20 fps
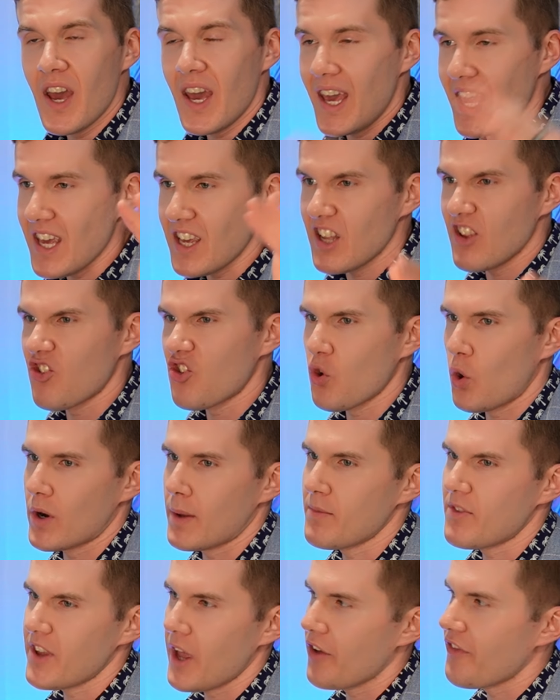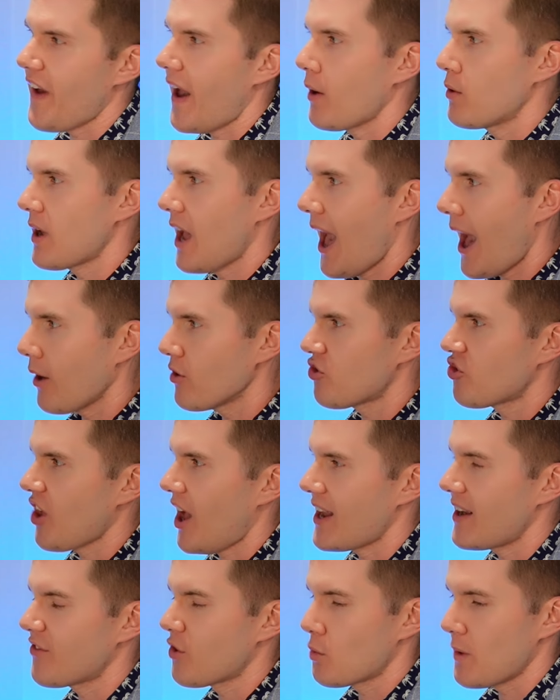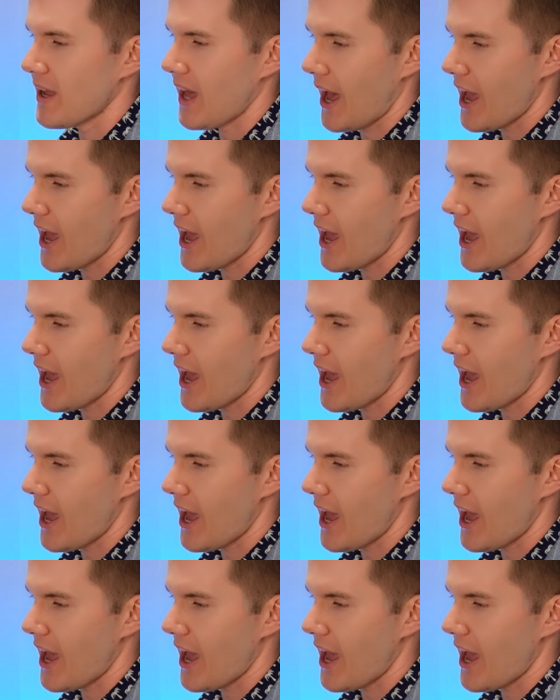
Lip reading: he can sort himself out outside of the ring.